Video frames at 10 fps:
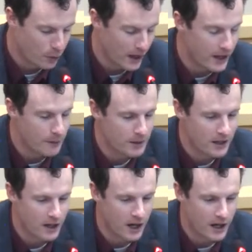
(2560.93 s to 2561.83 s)
We had an
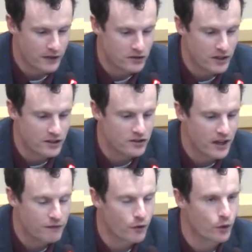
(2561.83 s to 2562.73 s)
update on the city's
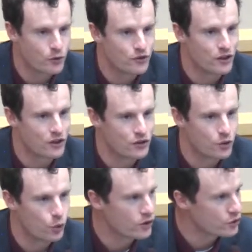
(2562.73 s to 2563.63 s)
safe roads to
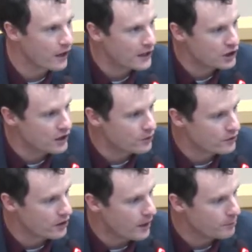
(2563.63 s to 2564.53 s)
school strategy that was
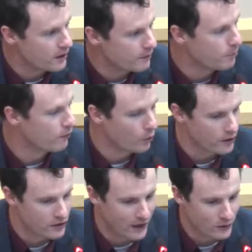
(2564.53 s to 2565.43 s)
adopted before
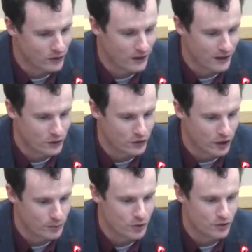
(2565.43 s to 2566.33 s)
this council
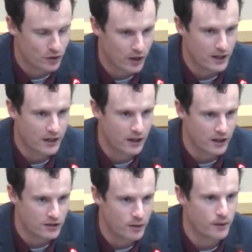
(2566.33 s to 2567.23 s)
term. So it was great
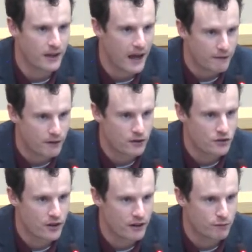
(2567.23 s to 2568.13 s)
hearing some of the
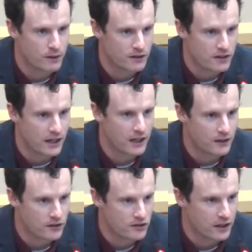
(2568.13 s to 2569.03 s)
efforts that have been taken
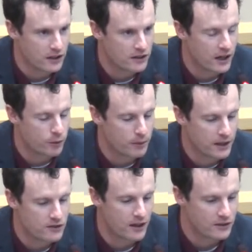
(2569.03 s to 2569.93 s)
in the city to help
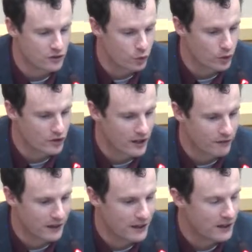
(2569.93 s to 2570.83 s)
kids get to school
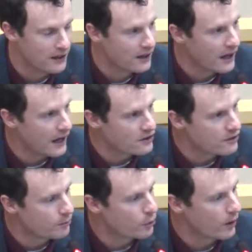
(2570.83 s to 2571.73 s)
safely. And
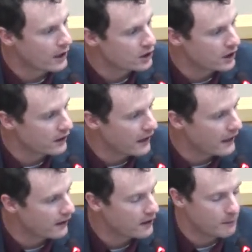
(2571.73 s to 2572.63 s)
some direction
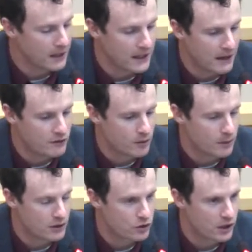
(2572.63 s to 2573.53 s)
that committee gave to
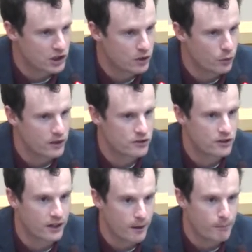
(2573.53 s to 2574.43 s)
administration was
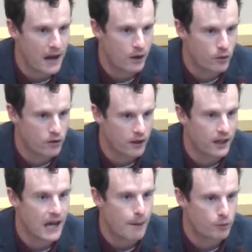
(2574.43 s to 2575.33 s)
to come back with a
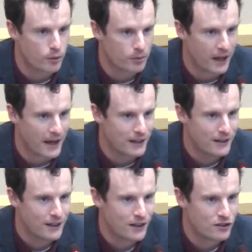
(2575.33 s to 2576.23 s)
capital plan
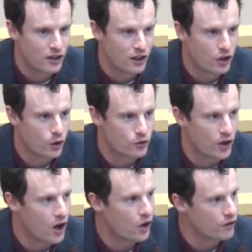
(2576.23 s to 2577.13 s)
to close
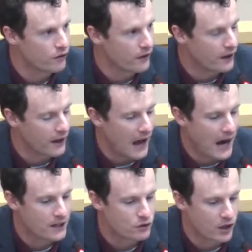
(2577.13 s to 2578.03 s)
all of the
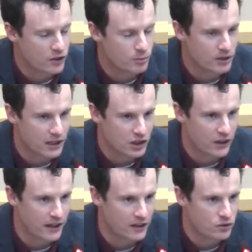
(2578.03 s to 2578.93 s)
active
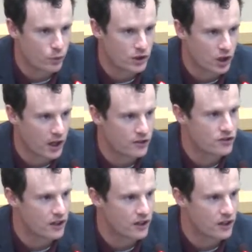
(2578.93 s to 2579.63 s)
transportation links, which are on